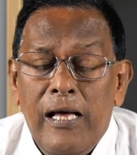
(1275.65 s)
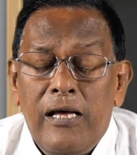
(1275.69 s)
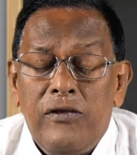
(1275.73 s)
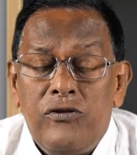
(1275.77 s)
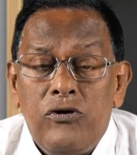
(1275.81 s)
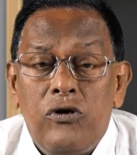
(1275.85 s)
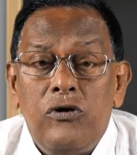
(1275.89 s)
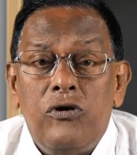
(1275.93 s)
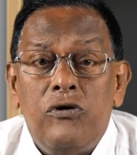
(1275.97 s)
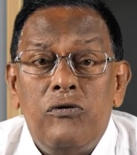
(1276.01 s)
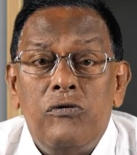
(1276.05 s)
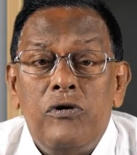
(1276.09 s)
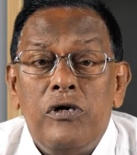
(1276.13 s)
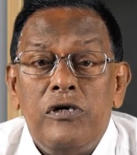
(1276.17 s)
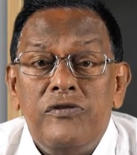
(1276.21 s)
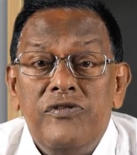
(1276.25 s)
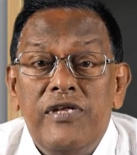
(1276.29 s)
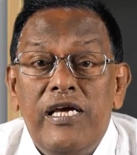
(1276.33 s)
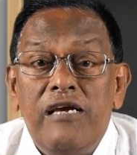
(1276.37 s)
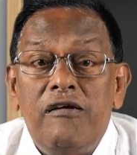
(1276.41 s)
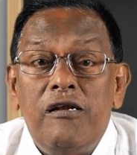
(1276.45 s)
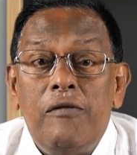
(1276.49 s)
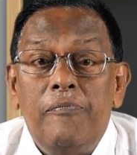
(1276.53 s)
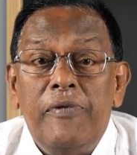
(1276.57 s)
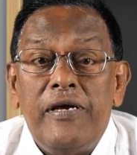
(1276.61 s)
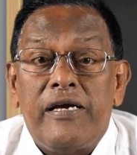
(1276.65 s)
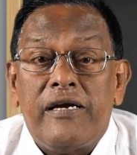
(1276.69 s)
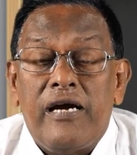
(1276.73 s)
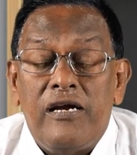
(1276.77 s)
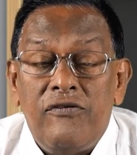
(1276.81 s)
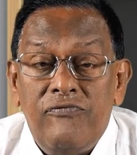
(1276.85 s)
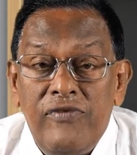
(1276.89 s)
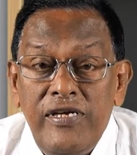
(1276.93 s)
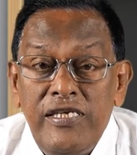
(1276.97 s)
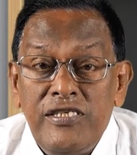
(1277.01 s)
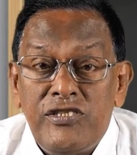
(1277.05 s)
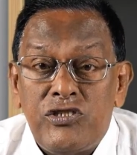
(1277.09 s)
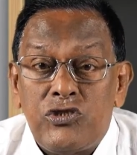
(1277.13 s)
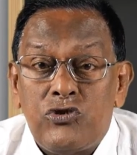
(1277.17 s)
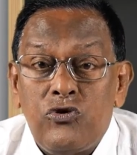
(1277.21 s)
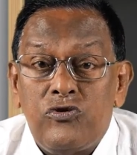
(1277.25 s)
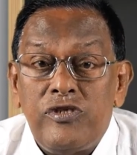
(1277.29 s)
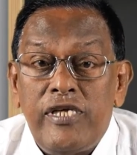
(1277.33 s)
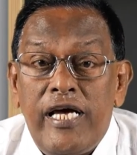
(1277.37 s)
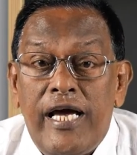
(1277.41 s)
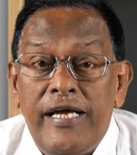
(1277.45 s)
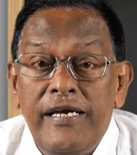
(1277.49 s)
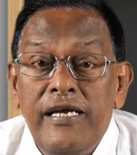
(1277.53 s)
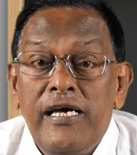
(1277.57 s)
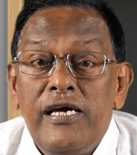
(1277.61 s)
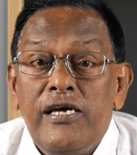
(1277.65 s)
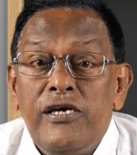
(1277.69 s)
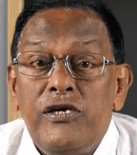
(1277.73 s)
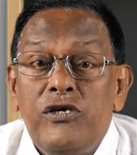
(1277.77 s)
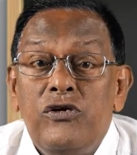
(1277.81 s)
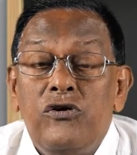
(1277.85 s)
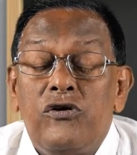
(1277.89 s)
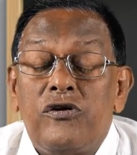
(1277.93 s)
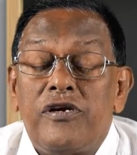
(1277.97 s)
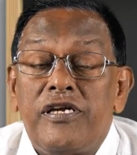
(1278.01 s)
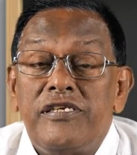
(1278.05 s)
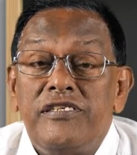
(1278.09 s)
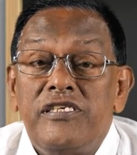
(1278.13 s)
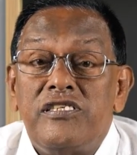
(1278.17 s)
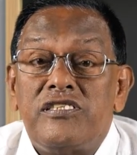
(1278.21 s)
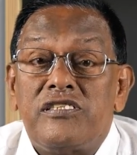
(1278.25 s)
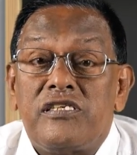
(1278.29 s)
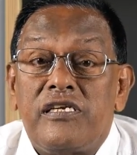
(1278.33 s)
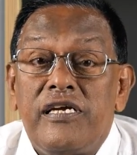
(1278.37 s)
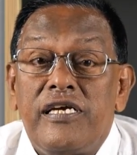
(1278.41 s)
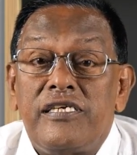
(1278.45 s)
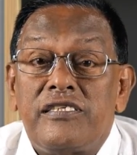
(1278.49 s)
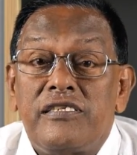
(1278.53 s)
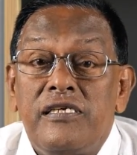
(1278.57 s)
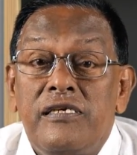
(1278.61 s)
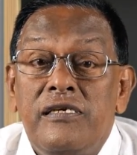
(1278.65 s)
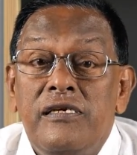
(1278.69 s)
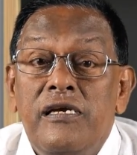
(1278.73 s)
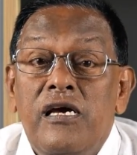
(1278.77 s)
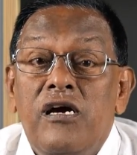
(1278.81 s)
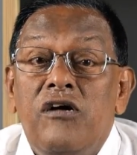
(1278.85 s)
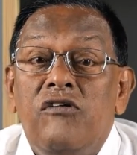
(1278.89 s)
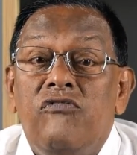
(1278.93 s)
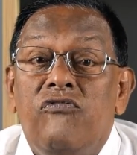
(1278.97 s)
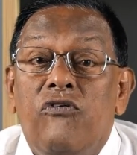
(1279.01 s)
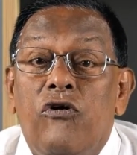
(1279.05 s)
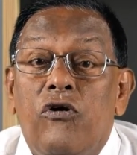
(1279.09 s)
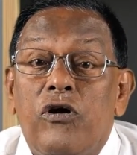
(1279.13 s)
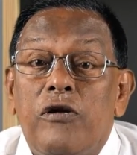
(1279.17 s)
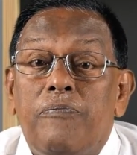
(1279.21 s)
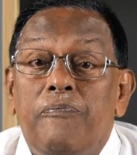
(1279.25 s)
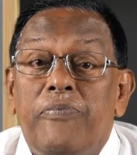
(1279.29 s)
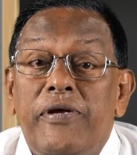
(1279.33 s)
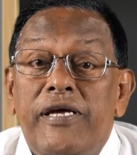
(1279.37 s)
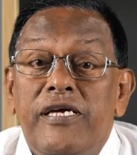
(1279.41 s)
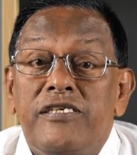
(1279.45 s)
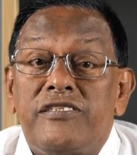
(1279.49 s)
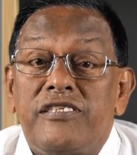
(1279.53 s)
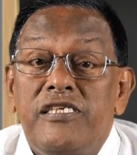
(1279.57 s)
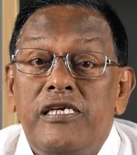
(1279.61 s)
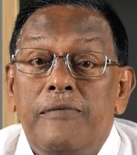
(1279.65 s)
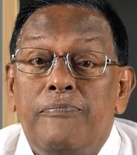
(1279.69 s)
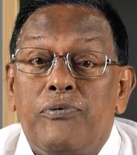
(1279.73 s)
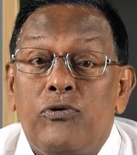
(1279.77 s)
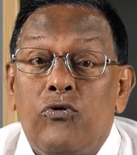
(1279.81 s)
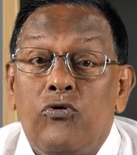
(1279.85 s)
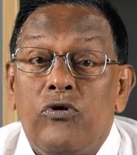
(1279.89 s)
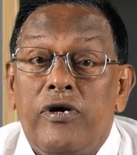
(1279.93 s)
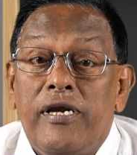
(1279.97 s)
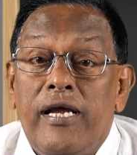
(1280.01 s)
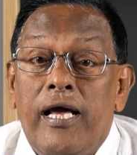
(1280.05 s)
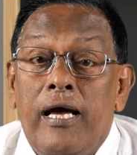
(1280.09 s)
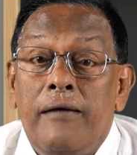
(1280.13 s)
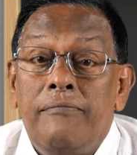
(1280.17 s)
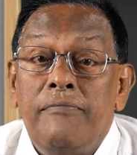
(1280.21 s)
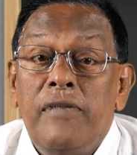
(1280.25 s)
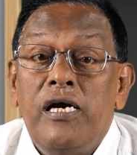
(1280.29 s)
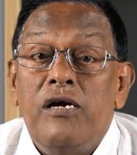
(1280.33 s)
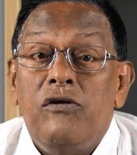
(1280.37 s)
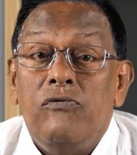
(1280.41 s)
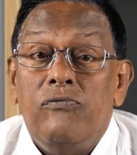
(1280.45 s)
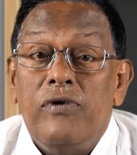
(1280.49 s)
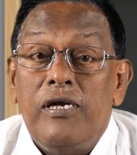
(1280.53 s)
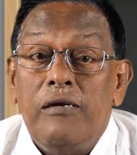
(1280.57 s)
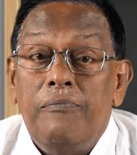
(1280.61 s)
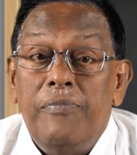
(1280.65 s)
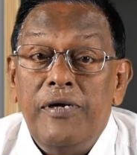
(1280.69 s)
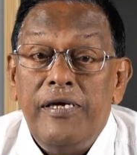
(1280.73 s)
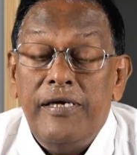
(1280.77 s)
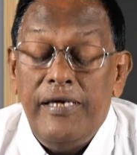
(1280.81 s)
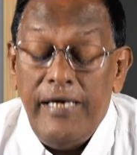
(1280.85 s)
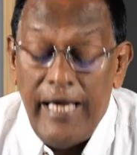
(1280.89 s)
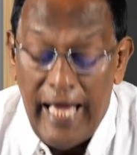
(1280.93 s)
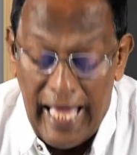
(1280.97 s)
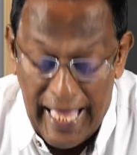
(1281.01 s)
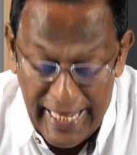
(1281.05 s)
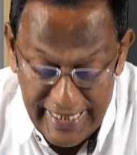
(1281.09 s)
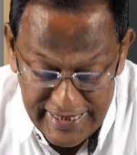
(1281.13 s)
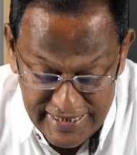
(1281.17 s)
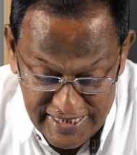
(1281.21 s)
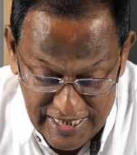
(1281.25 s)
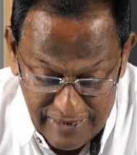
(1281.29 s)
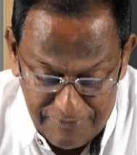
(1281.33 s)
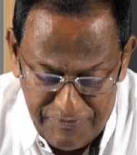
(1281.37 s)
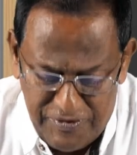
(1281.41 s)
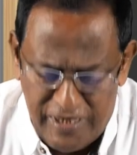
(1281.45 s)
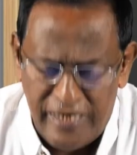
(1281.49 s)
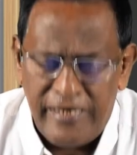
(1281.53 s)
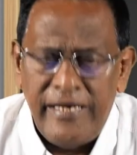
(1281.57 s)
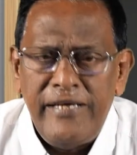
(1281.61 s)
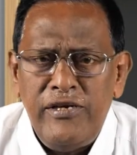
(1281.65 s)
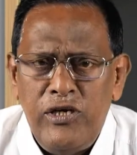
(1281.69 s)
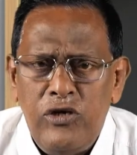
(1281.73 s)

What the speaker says: so they will be convinced, so that your registration for PhD program will be accepted,